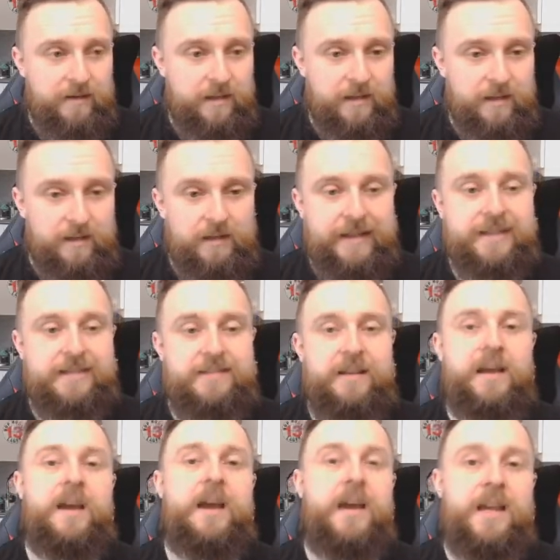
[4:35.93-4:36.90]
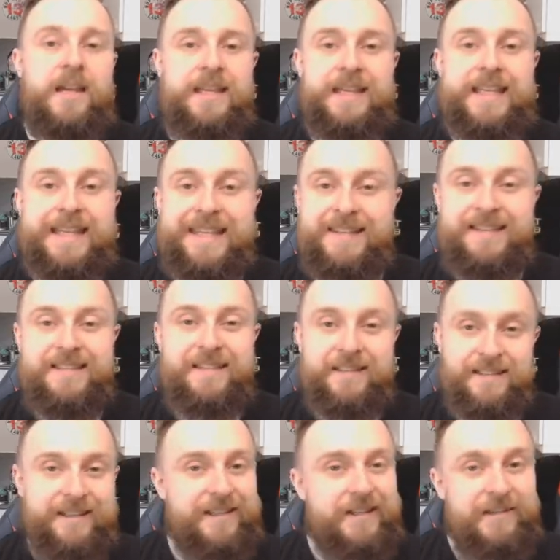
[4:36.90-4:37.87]
collects that
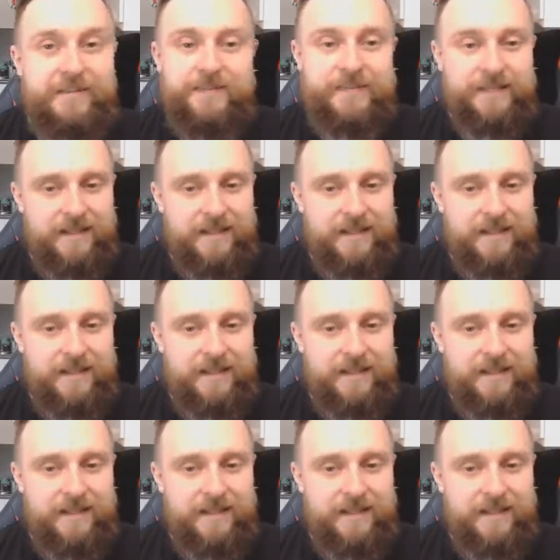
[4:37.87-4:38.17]
easily.